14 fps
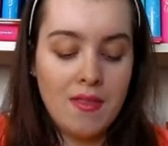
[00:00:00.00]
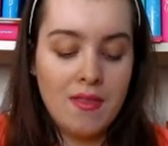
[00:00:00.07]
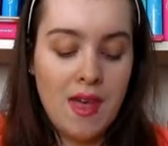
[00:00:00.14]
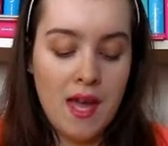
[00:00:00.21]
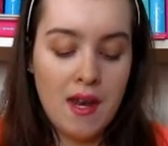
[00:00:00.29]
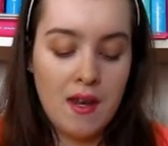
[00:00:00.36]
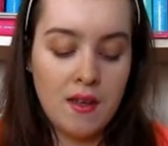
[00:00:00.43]

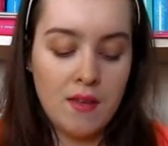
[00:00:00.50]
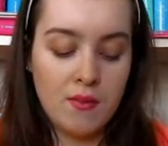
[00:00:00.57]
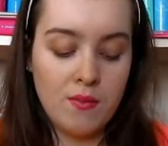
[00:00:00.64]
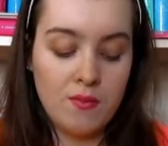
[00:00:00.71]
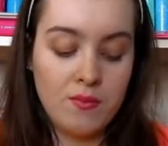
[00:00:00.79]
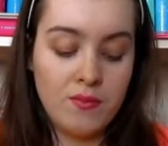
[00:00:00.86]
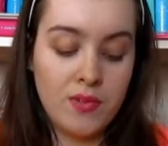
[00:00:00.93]
Then
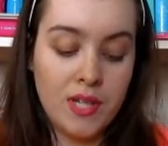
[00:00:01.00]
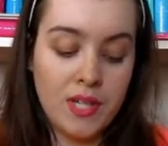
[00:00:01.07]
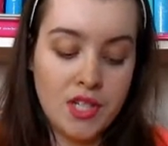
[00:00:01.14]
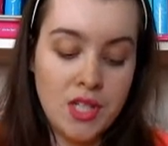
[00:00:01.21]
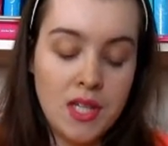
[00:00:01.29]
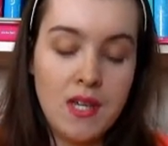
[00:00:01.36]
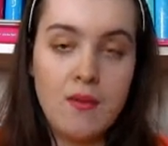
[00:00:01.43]

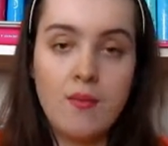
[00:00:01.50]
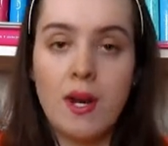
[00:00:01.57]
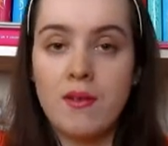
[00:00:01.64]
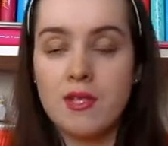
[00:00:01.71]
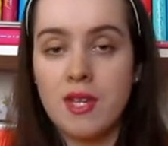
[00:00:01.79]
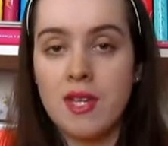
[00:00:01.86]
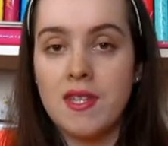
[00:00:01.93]
originally
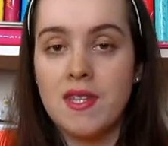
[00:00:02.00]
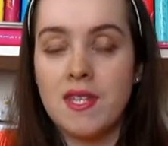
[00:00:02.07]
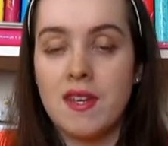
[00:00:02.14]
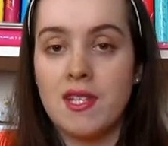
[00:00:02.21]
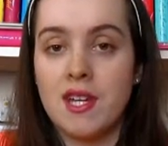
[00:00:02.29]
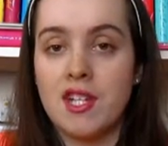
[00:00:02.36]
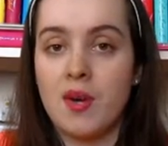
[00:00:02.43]
when I was looking in the
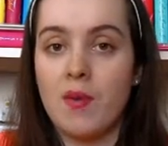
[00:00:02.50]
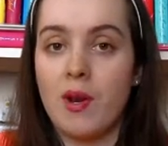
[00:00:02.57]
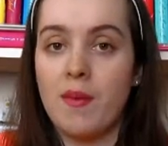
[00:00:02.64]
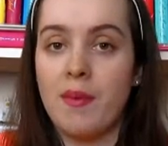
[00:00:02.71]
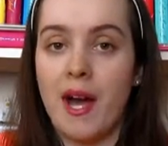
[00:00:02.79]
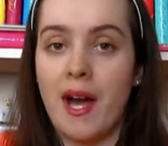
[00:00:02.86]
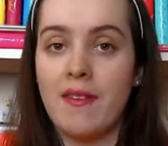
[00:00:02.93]
sale section I
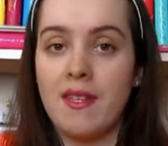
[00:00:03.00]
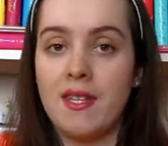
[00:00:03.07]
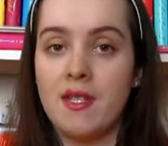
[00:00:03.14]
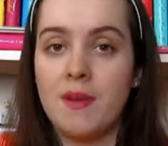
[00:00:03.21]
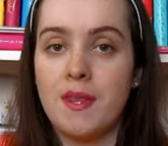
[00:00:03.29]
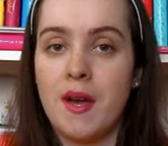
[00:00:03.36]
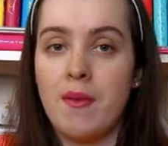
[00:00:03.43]
wanted to buy
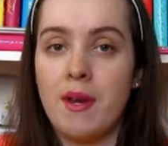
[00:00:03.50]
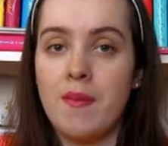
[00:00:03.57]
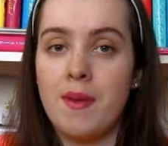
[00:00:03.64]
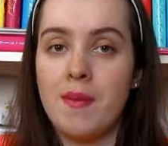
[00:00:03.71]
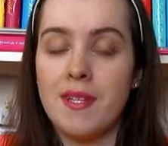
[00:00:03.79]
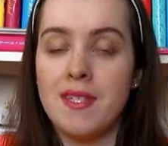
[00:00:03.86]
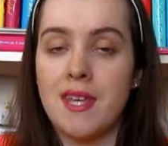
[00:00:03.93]
these, but then when I
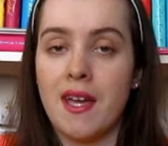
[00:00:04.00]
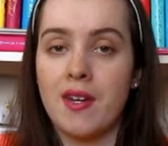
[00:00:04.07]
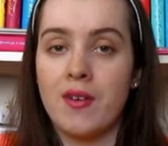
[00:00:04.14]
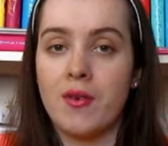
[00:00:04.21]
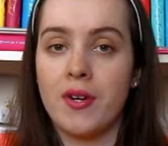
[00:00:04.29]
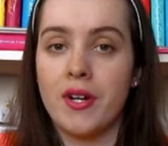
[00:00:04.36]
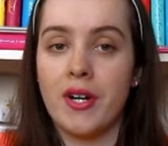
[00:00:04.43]
made my
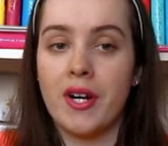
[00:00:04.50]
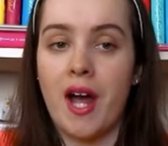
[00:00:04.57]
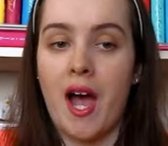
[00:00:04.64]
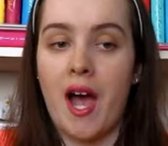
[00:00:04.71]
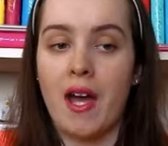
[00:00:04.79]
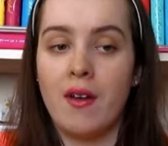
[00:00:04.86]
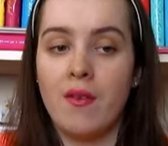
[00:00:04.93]
second order
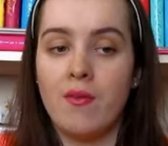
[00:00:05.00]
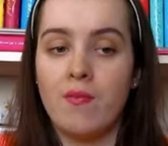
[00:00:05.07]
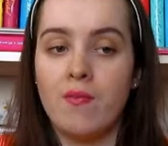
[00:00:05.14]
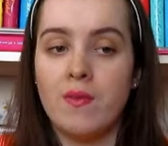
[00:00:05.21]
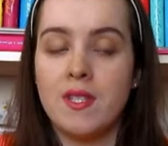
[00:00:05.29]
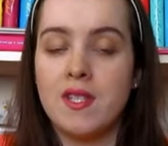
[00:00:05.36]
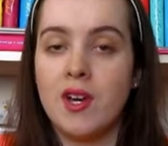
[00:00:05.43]
I
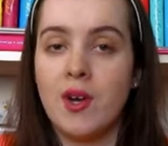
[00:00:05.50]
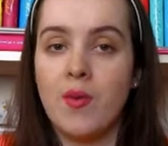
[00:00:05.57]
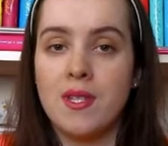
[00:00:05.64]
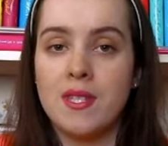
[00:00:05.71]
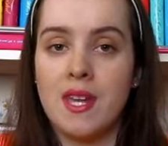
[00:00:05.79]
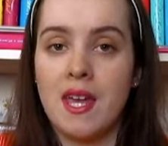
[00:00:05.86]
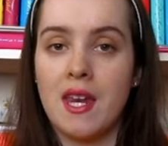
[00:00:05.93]
still
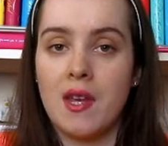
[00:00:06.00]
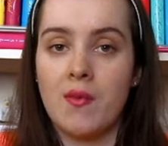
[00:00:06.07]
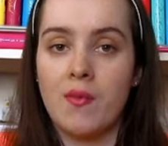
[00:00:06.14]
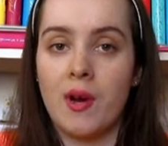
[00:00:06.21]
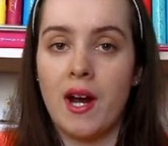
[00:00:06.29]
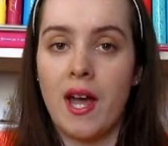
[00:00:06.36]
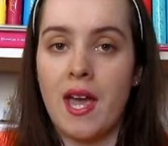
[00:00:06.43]
wasn't
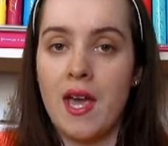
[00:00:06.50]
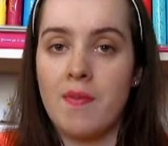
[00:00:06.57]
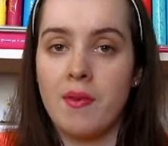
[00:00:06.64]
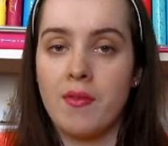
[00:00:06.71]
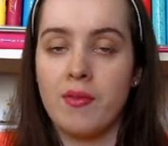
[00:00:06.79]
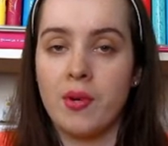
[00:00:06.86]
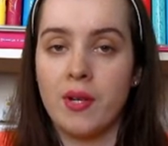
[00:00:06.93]
hitting where I
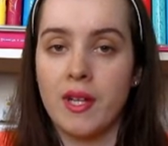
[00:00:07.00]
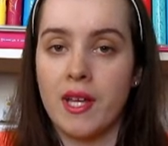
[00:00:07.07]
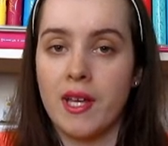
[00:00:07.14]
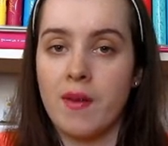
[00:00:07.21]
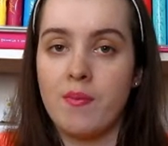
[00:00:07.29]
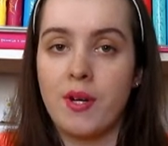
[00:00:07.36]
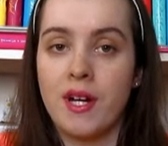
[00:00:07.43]
hit before,
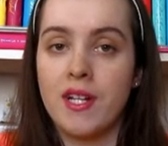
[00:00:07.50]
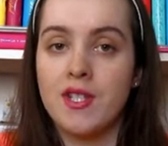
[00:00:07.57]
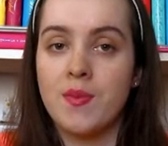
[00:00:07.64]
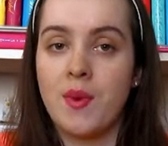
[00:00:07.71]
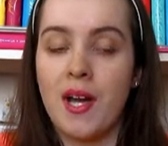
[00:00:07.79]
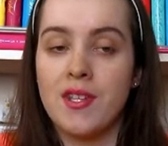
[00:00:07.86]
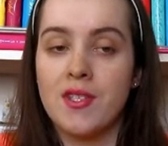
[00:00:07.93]
like
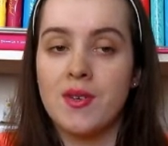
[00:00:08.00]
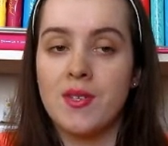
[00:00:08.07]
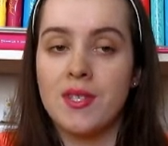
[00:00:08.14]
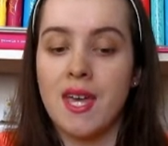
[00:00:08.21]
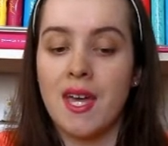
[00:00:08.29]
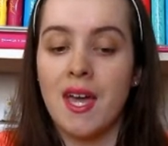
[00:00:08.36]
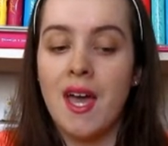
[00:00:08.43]
price wise, so I
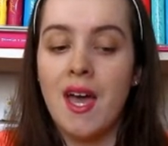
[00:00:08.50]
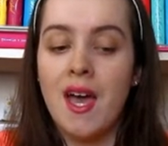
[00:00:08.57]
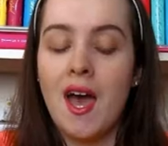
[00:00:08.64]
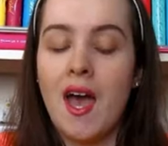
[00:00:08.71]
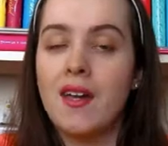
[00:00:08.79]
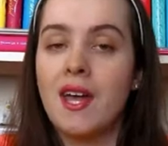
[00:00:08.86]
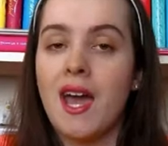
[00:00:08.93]
was like,
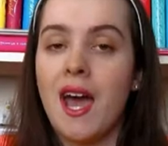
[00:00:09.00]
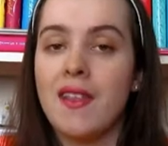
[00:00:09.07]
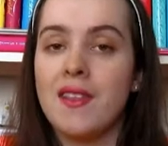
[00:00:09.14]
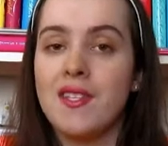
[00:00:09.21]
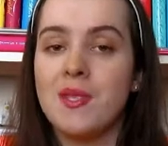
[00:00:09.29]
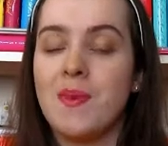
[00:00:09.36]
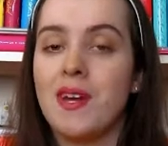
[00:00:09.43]
I'm going to
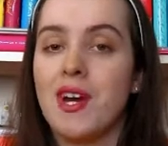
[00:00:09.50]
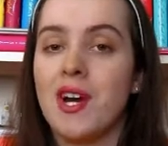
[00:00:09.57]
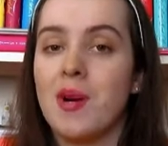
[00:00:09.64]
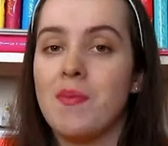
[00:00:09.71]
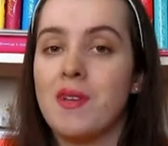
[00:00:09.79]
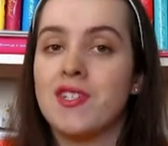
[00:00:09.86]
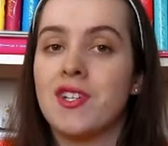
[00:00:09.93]
add these to my
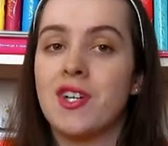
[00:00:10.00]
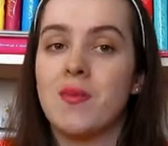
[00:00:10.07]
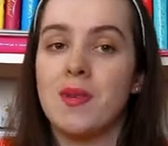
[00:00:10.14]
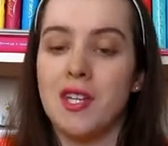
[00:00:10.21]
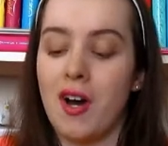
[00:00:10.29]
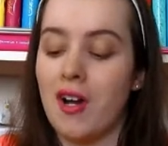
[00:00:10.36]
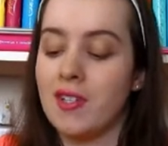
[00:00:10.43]
cart because they're
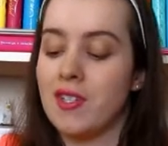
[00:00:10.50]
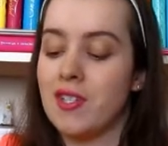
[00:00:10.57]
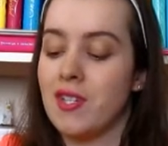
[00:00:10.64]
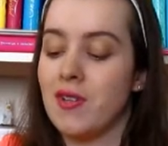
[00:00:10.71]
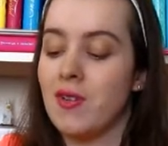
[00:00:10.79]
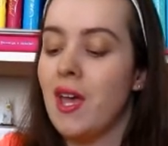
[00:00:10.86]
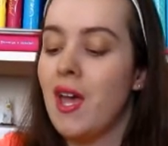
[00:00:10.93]
going to be gone
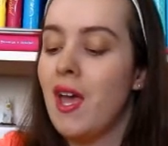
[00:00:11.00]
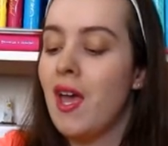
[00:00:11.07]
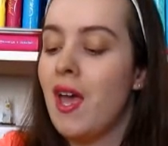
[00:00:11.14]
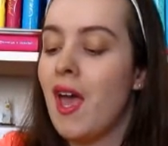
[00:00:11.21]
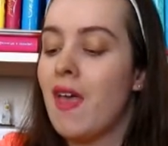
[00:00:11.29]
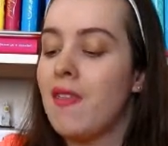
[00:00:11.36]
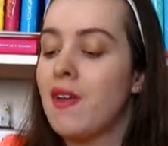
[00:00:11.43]
soon.
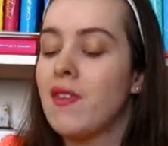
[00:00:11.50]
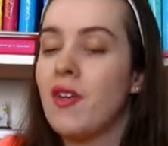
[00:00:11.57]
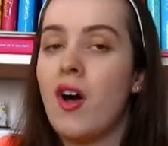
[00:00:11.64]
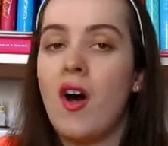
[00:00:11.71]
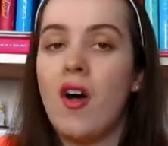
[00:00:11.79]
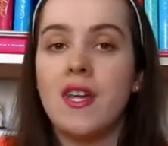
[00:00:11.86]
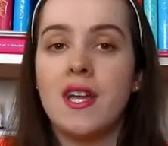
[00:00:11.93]
And they're the
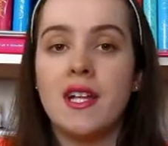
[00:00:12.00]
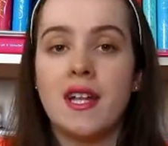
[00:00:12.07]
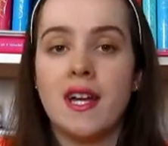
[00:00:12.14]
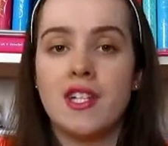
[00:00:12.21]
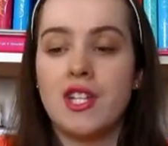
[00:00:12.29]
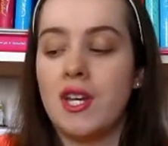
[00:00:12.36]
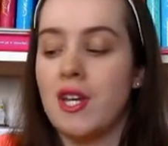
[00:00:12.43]
Holiday
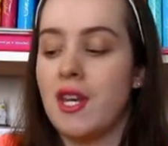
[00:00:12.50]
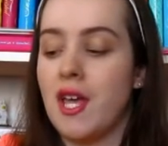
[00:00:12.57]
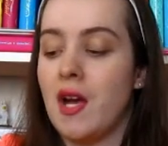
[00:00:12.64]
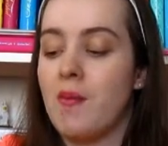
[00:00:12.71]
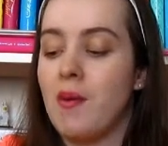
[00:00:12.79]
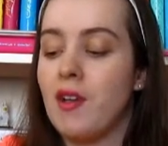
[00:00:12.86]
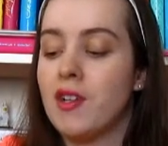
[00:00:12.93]
Collection
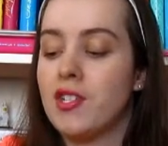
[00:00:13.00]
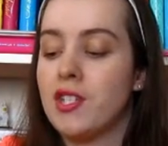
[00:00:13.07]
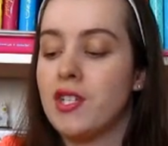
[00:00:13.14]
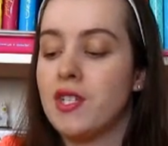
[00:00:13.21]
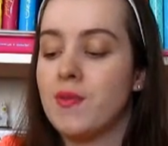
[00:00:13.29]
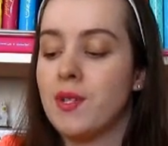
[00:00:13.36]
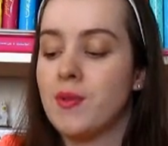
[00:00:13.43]
nail
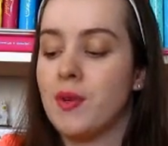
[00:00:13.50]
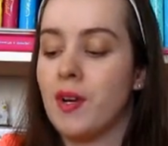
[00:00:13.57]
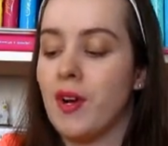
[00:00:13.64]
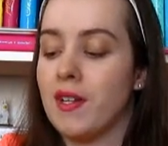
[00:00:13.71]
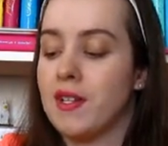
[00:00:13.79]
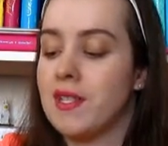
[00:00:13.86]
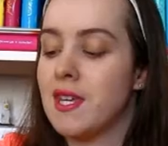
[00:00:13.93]
polishes, which were
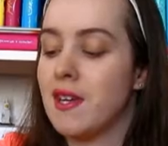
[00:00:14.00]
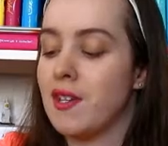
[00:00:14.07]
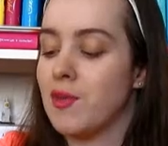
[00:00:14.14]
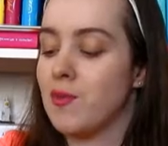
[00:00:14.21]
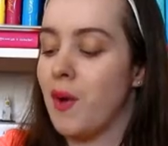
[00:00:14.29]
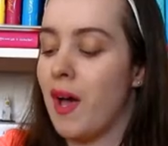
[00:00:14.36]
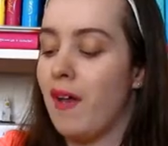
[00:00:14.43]
on sale
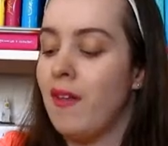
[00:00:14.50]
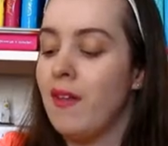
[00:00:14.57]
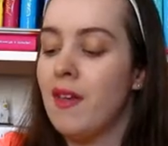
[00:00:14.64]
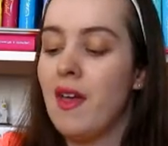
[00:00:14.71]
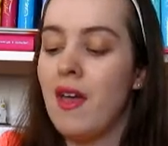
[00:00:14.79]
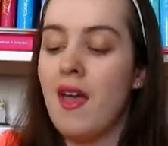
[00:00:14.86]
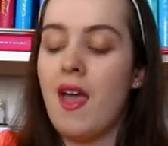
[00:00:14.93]
as
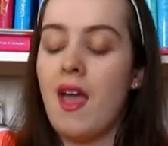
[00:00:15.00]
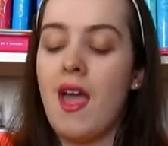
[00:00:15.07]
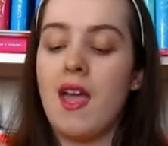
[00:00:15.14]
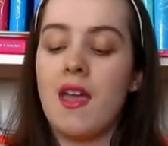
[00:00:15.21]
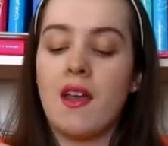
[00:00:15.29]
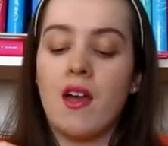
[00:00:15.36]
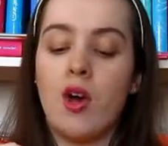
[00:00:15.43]
well.
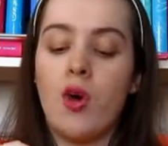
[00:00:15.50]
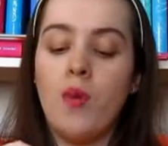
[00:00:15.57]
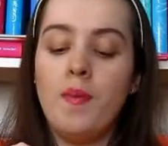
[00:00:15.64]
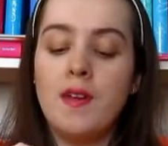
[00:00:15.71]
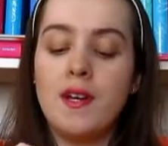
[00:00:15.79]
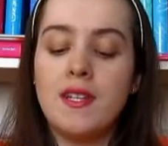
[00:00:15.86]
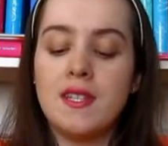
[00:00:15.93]
And I
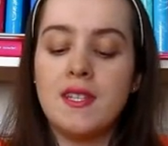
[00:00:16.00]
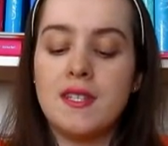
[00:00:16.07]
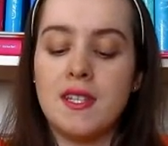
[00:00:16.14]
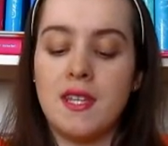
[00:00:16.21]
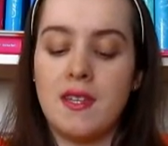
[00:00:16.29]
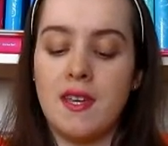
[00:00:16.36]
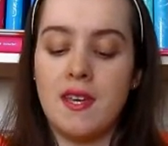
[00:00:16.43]
hope you guys can
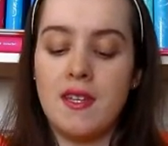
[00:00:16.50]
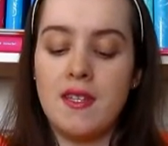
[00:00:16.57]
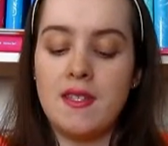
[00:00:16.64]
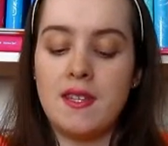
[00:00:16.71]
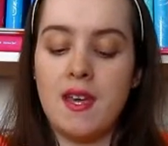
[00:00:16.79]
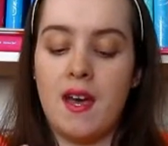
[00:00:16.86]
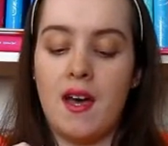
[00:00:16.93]
see
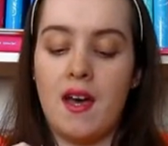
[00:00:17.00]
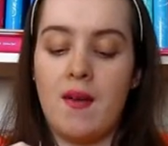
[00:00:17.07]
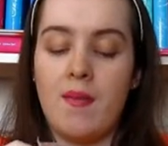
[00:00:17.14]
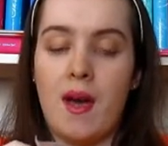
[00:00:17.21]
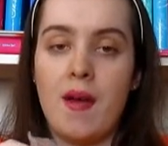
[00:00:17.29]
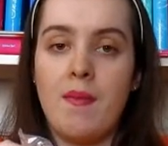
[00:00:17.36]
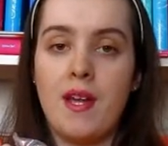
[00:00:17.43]
this.
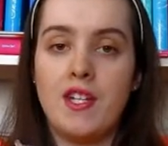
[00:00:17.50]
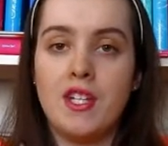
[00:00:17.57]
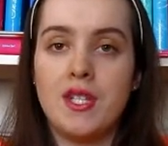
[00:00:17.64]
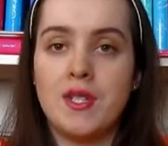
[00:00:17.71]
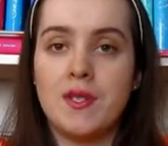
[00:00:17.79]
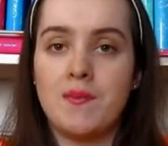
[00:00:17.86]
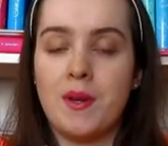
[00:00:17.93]
I might
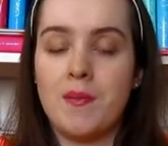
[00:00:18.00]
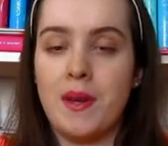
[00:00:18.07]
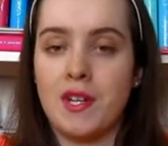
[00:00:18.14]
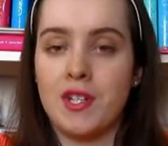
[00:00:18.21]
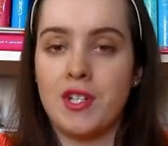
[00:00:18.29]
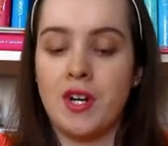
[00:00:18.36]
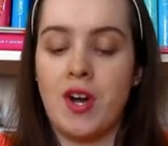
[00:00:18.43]
just put a
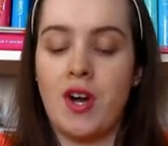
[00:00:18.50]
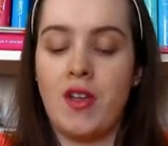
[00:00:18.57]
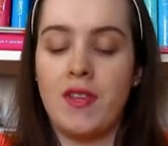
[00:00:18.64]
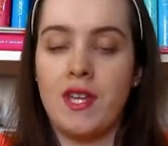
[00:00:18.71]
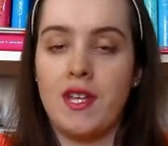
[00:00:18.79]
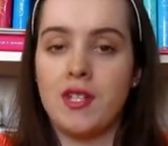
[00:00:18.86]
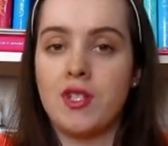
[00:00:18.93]
picture
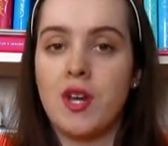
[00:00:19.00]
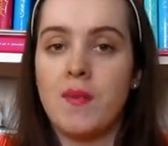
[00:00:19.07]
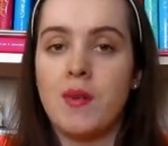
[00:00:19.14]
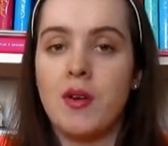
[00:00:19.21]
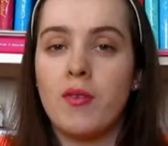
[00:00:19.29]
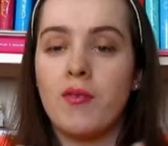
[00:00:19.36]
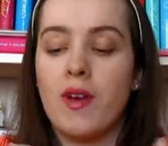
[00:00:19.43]
on the
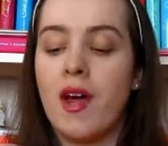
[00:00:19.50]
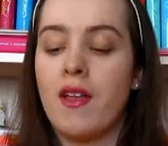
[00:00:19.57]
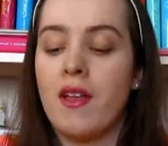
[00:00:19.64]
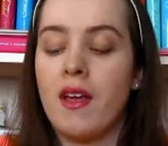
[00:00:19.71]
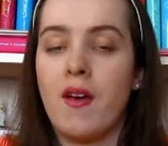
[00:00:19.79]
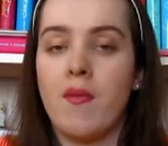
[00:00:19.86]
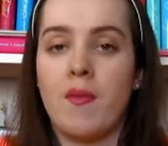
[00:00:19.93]
Instagram
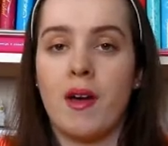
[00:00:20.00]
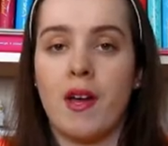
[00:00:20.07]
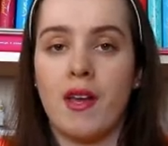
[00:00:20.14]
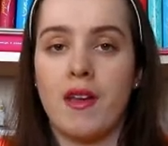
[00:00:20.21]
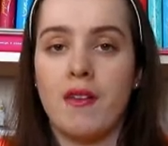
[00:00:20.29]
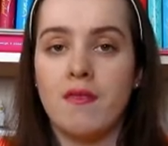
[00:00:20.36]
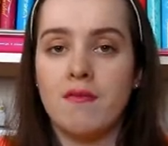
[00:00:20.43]
profile of
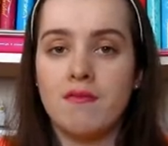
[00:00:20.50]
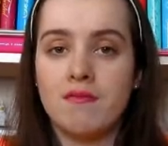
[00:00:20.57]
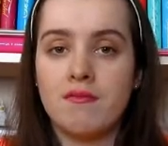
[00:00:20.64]
my